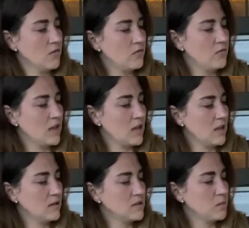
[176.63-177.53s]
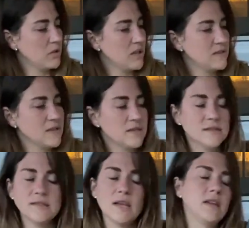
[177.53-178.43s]
fit into
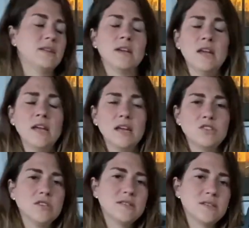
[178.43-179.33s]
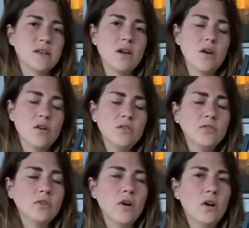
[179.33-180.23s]
places, and just
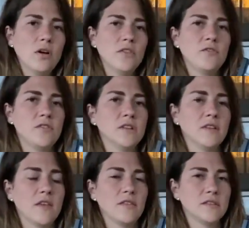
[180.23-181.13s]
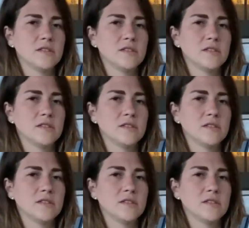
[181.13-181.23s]
overall the feeling that this